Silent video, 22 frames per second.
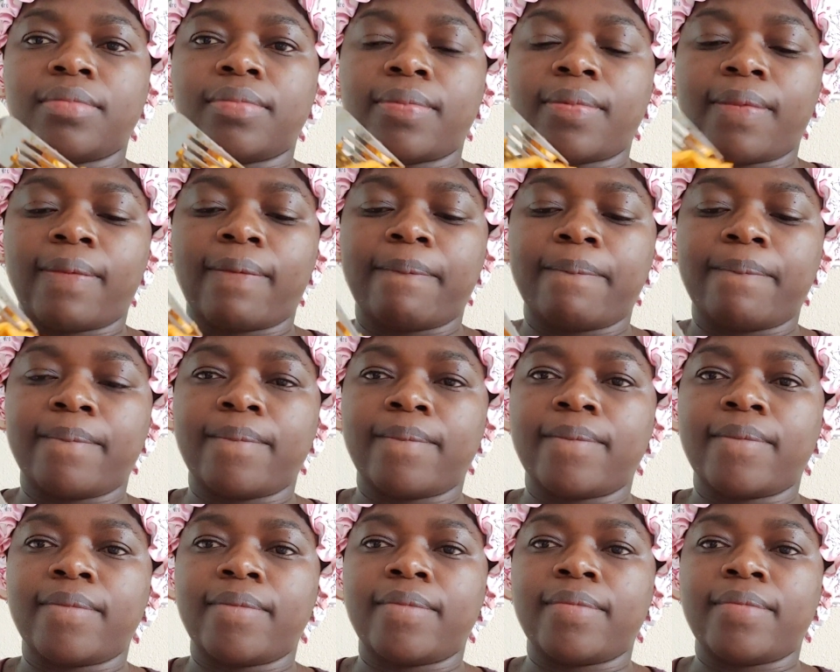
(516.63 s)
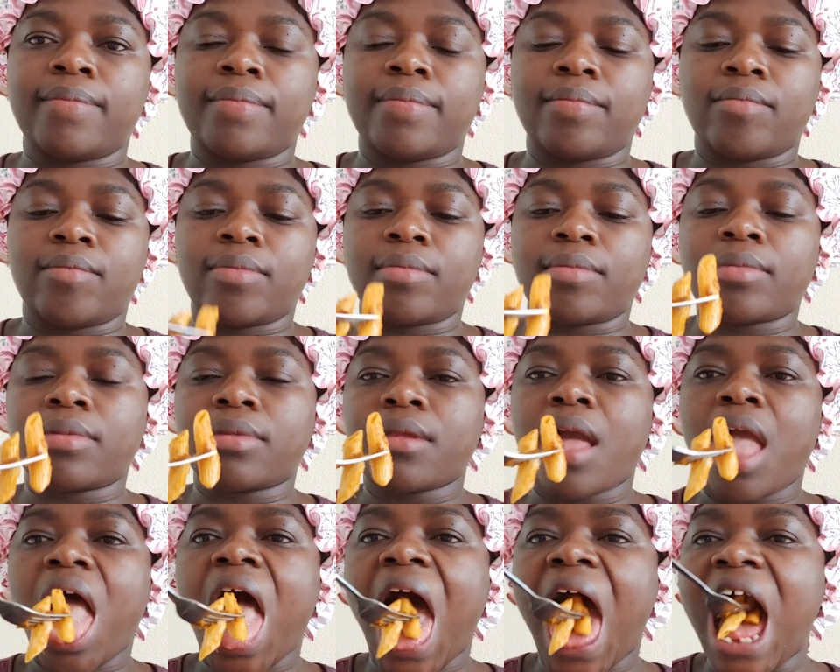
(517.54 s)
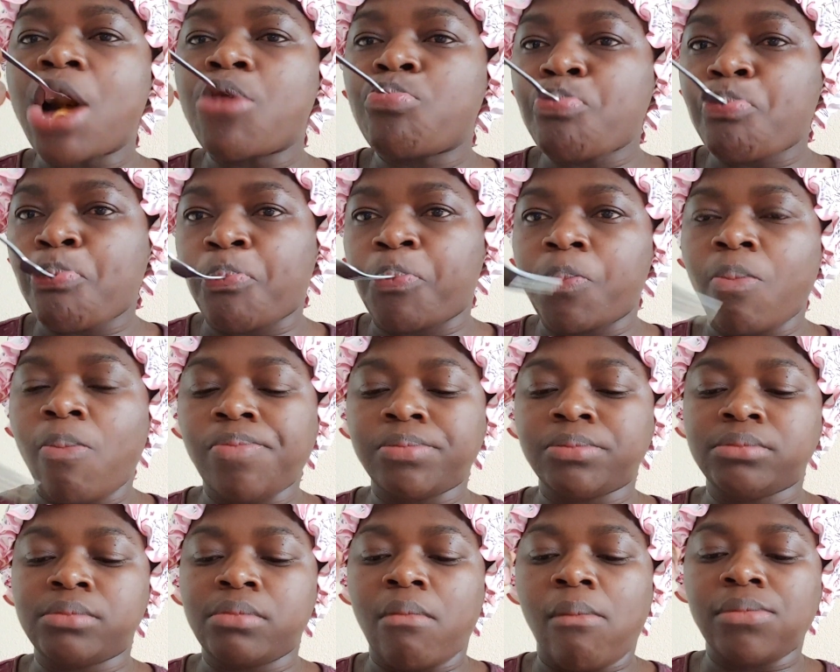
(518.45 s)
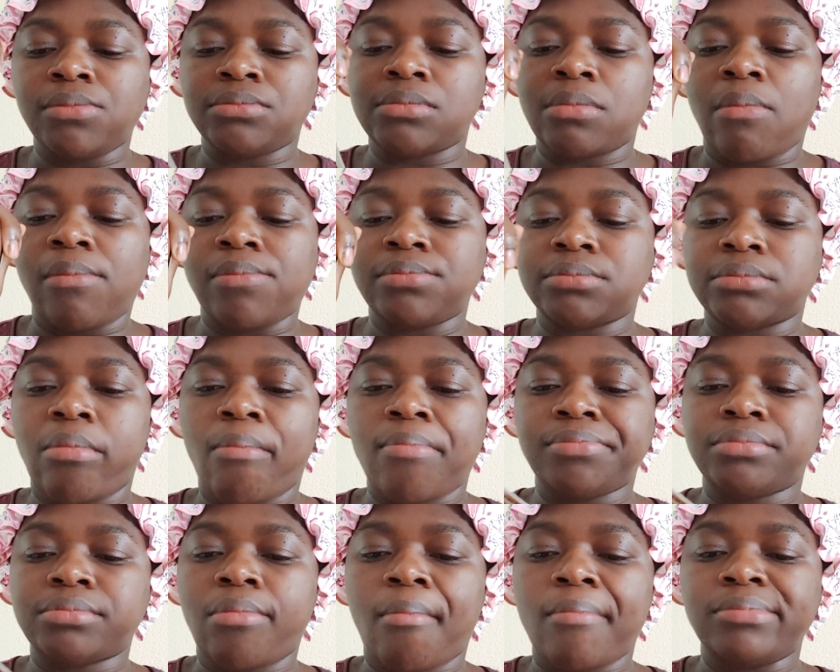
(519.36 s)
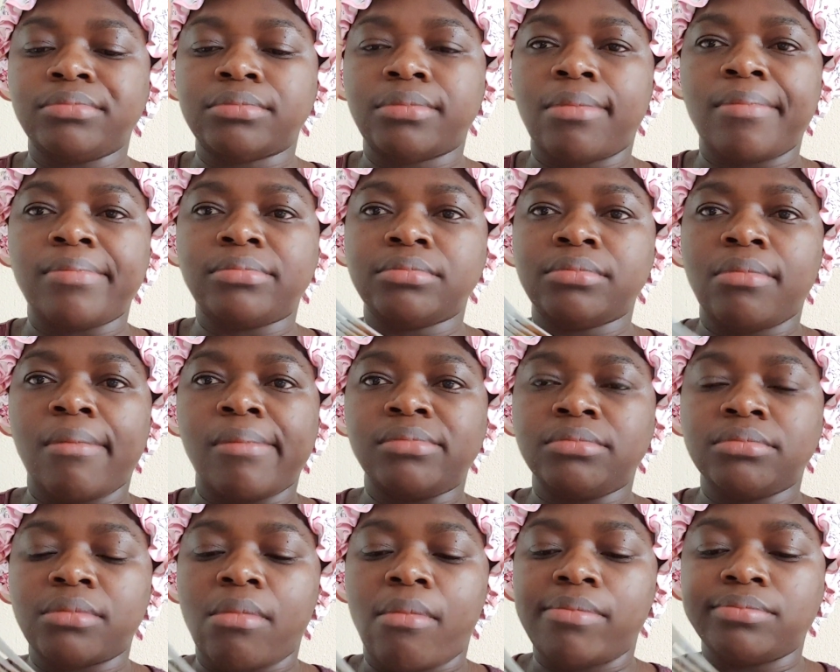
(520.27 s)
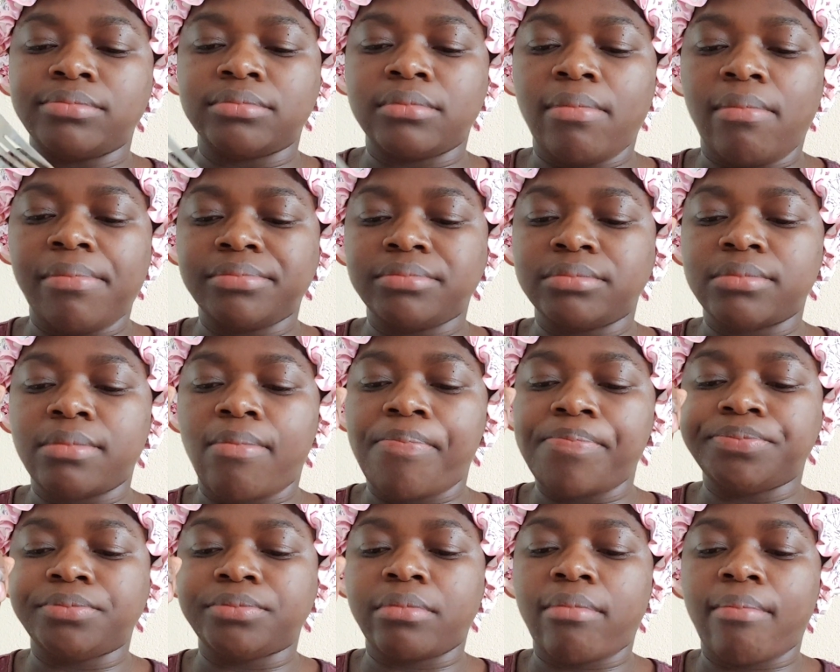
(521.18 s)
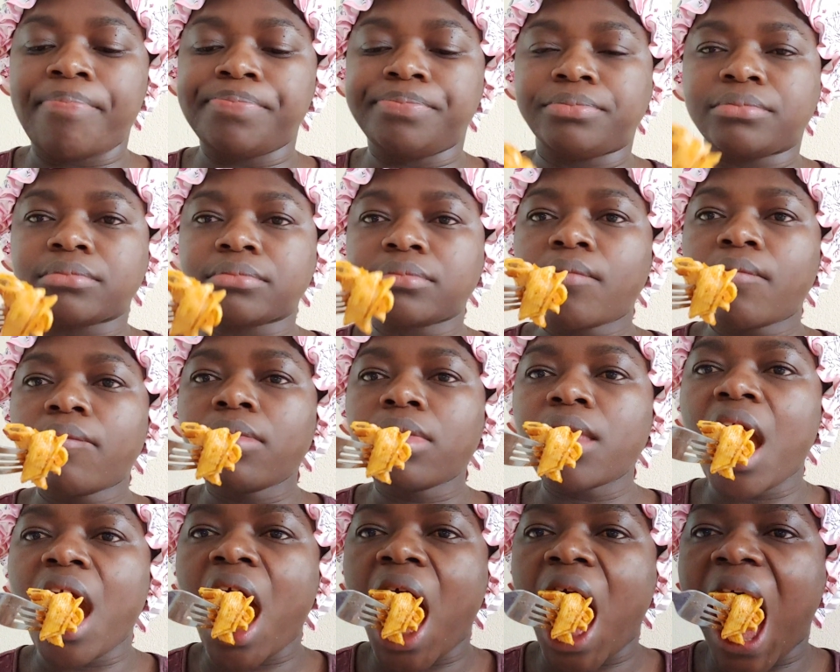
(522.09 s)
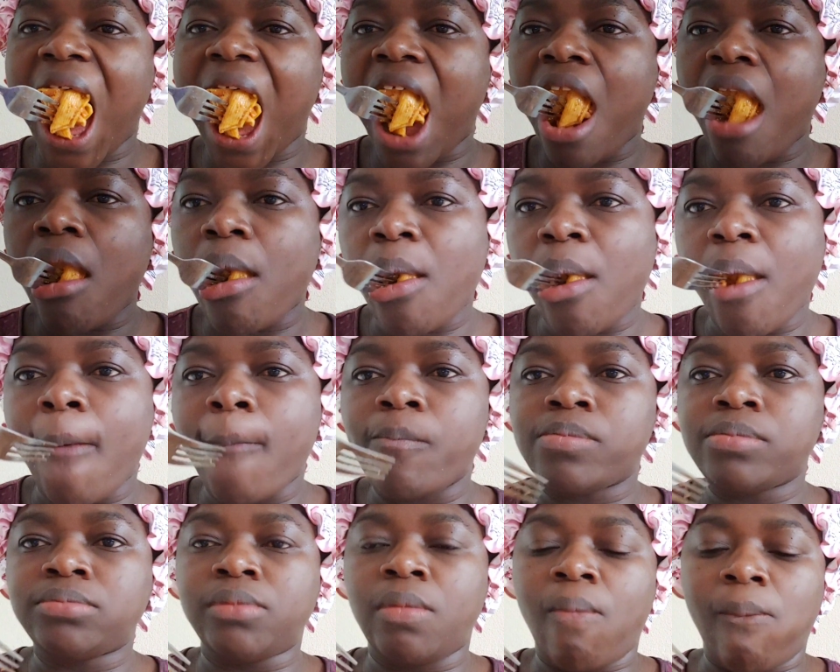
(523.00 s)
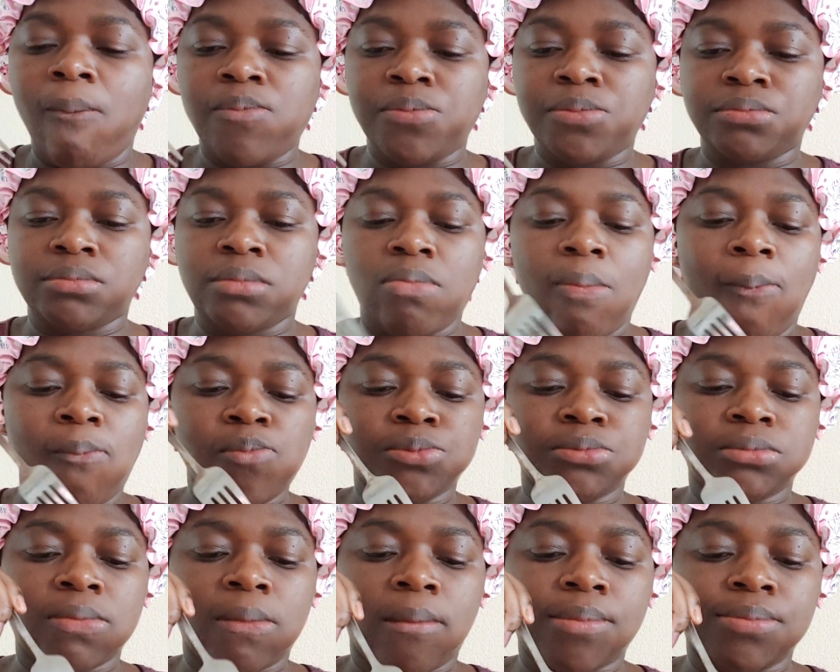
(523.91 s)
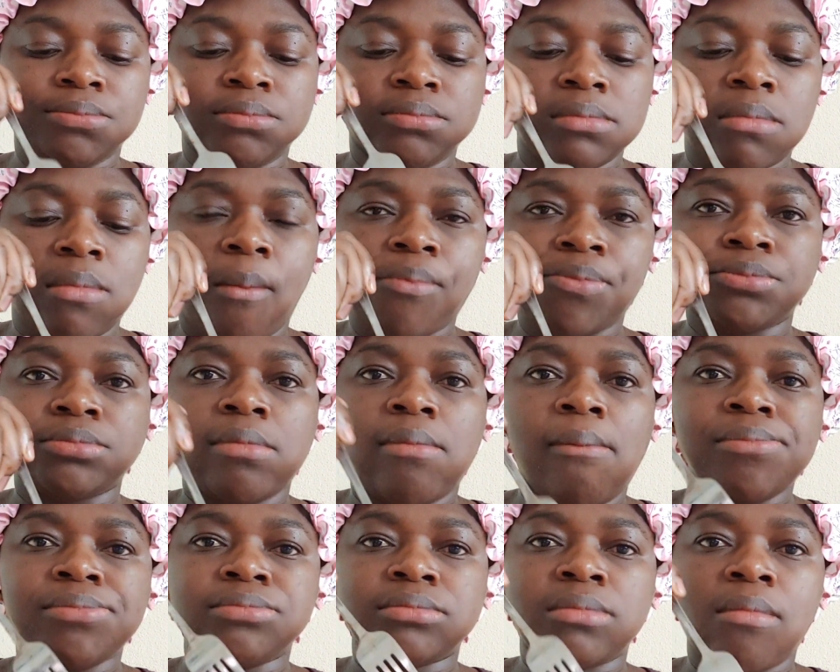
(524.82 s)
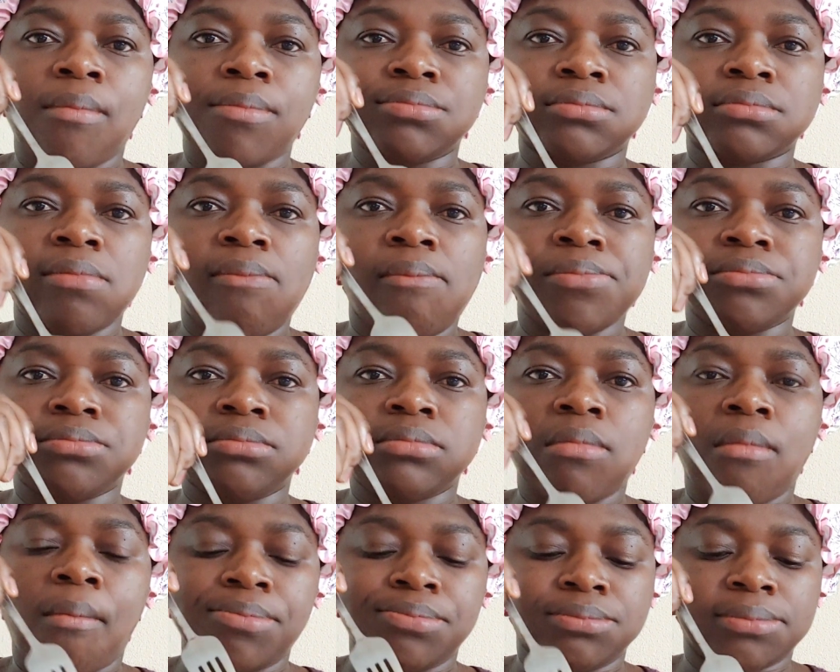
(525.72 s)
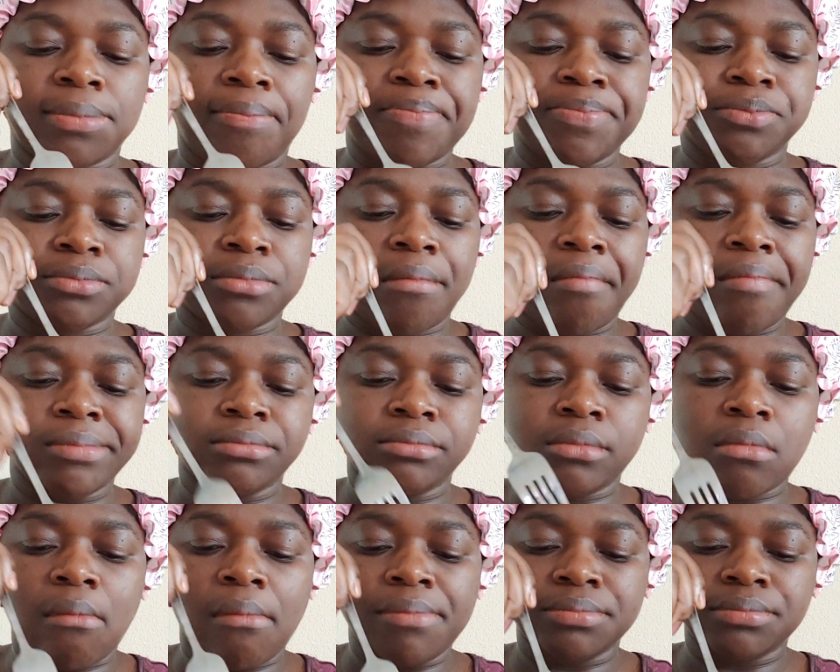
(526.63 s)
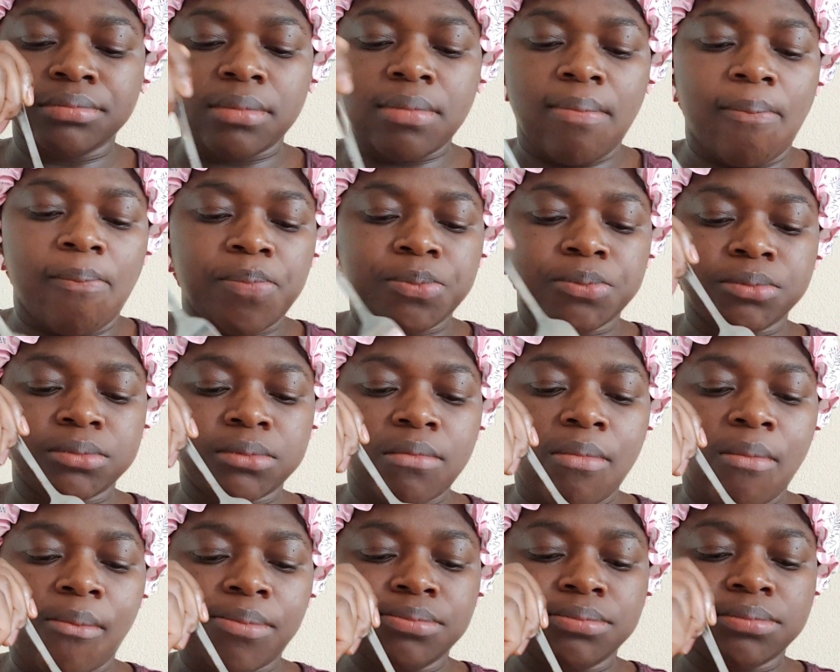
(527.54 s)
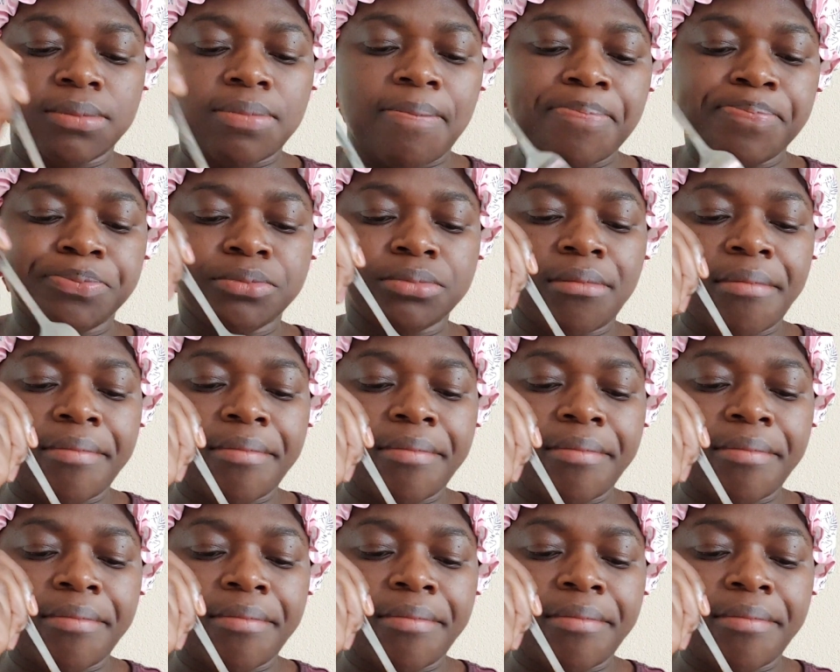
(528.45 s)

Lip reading: Yeah, lovelies, at this point I was so tired and hungry. I couldn't resist until I washed my hair. I just decided to eat even with my dirty dresses.